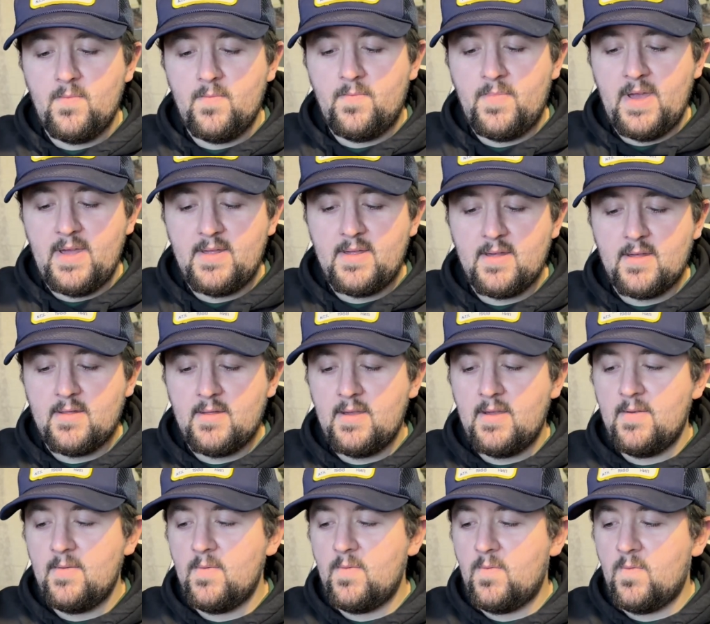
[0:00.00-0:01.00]

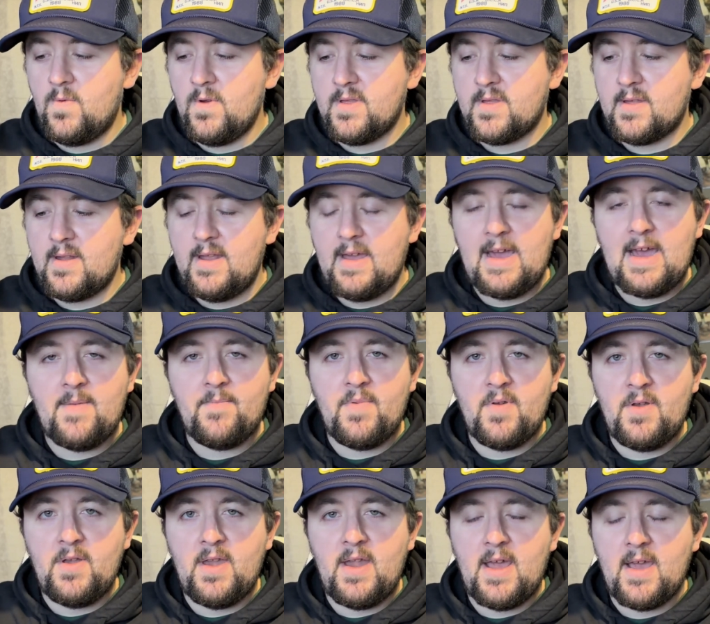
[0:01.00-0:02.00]
basically what's going to
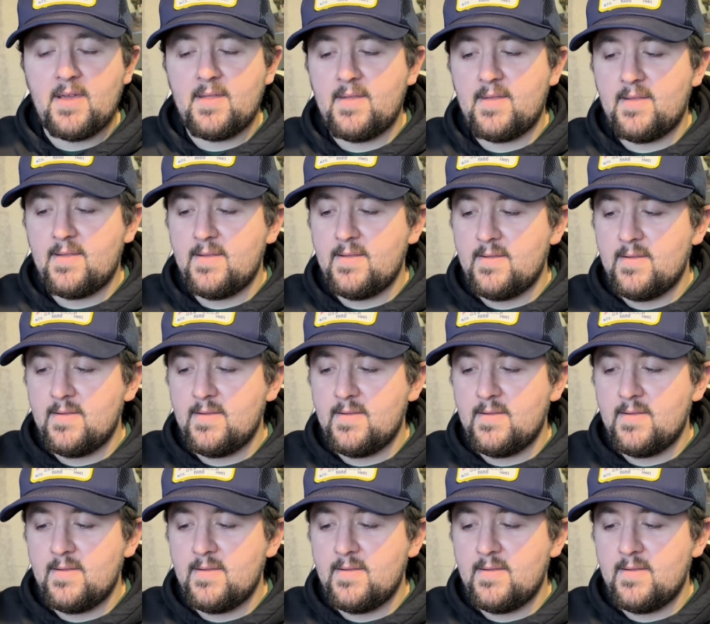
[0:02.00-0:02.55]
happen next,